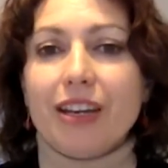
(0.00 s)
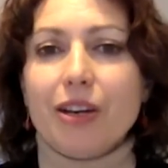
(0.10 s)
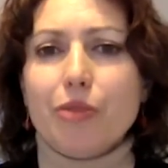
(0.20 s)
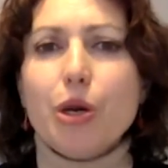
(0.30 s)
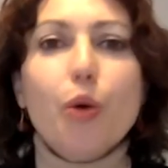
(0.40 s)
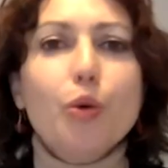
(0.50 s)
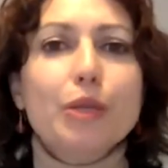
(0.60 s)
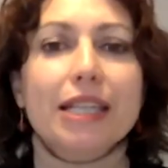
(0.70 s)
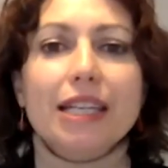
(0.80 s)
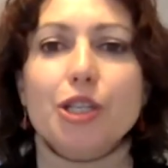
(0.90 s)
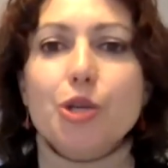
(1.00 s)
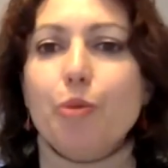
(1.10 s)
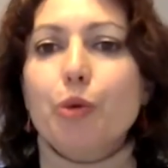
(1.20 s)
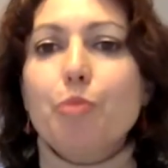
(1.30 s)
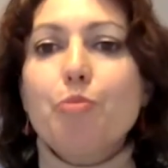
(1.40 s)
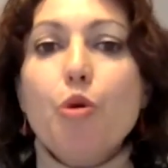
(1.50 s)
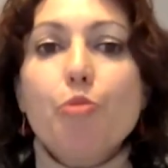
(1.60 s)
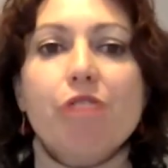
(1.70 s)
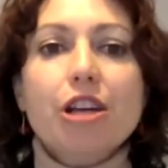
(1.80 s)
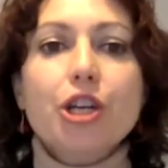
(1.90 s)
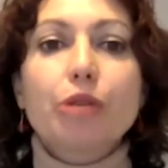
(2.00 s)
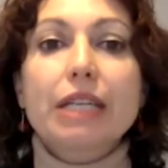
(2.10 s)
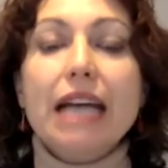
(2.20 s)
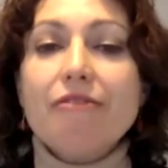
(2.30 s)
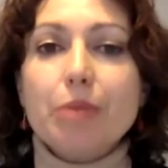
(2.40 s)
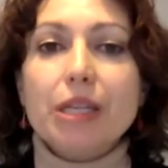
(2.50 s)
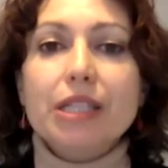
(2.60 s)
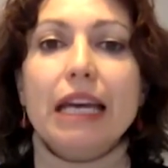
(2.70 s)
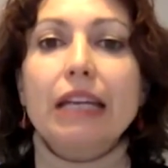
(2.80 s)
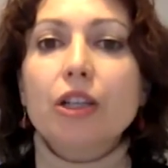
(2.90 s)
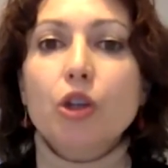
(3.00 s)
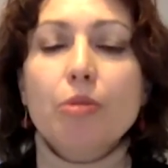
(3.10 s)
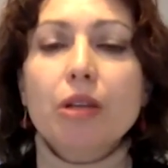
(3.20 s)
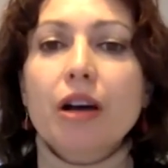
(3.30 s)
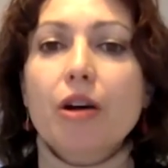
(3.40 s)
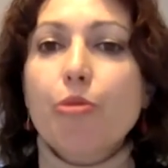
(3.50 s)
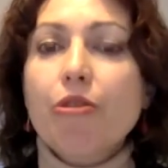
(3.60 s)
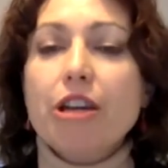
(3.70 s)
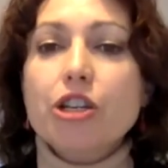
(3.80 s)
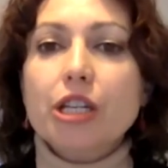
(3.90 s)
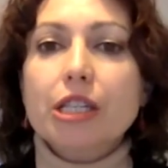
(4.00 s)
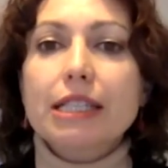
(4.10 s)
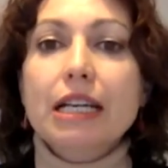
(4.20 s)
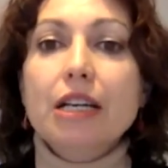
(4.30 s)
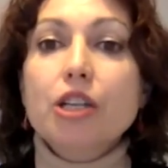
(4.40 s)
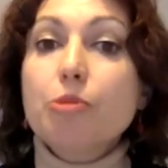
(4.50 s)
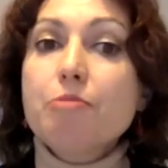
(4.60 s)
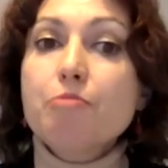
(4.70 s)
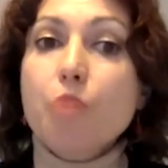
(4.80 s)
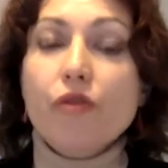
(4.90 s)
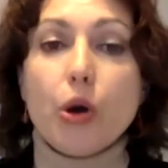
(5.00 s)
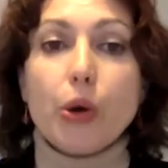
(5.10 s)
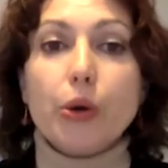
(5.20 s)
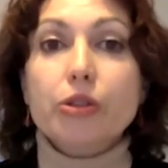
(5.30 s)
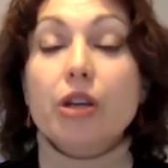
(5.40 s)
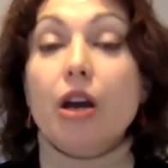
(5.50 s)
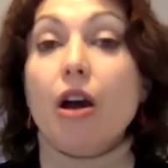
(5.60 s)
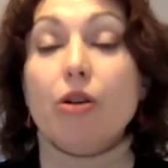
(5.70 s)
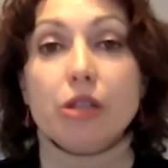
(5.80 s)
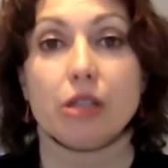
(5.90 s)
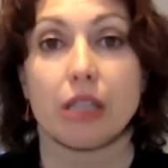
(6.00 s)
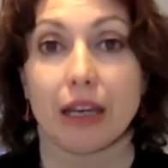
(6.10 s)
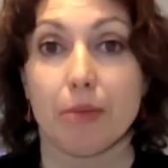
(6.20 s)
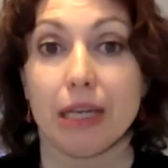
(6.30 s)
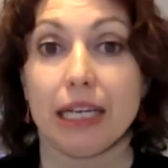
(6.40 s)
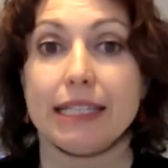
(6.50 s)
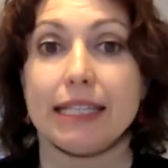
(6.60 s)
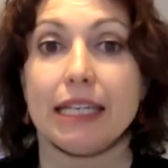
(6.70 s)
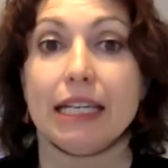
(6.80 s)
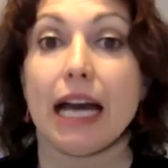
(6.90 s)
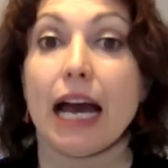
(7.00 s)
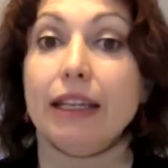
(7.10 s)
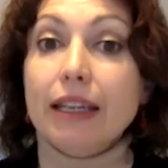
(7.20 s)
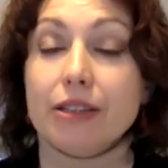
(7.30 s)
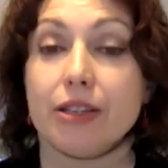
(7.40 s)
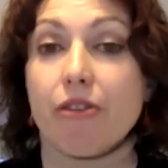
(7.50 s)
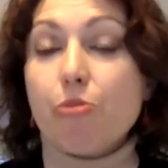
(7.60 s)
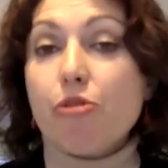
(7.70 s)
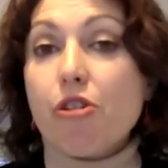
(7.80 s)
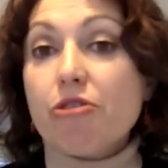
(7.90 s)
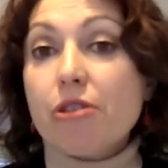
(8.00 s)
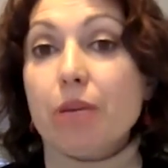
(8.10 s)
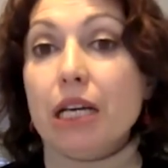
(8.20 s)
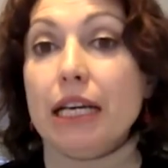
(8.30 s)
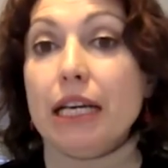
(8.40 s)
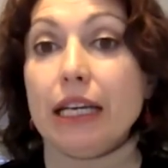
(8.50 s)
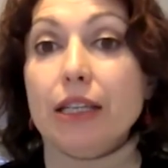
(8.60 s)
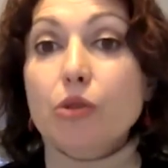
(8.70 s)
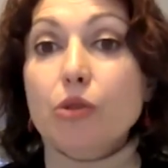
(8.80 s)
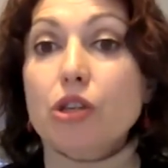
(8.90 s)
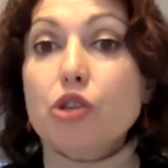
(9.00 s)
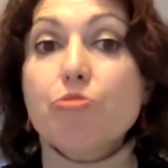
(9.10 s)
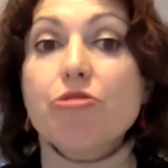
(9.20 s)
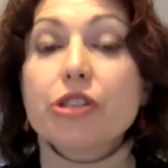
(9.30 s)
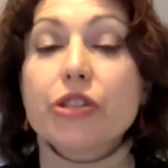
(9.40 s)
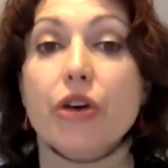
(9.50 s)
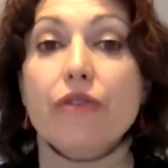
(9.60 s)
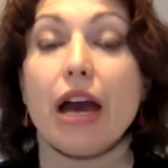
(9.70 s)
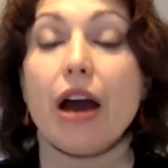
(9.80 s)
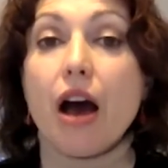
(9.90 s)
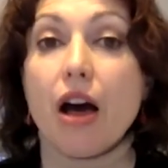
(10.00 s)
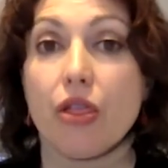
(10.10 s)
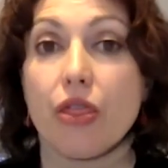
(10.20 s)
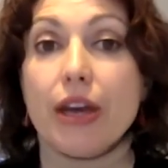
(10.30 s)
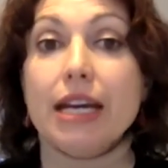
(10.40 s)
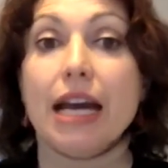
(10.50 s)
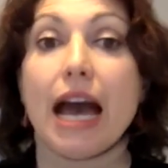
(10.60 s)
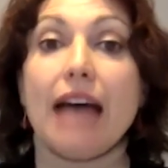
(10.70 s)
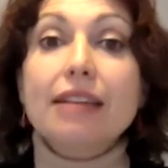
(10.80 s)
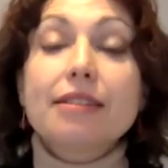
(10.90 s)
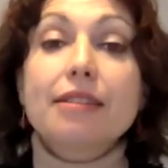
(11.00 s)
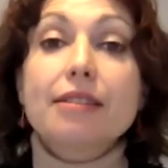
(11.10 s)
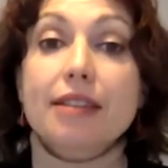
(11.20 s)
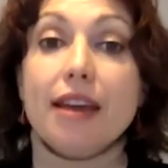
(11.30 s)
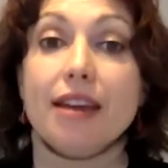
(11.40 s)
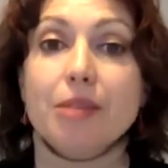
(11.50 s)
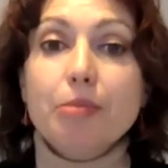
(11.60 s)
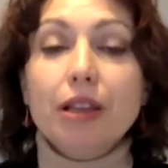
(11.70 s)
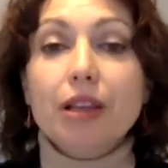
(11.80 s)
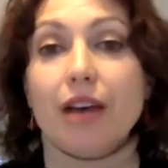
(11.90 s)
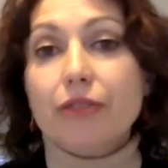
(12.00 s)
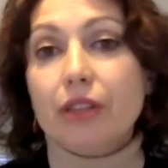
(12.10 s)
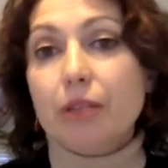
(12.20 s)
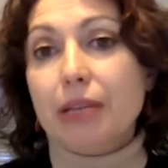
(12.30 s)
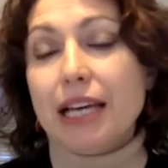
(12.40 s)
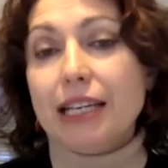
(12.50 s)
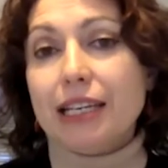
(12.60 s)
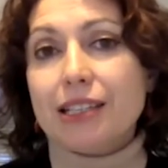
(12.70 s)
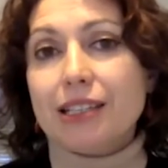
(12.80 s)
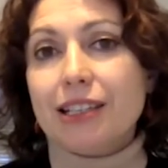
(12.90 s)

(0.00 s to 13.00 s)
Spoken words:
We also need to put more pressure on governments and global corporations to be more focused on sustainability and net zero program in order to preserve a healthy and sustainable life on the planet,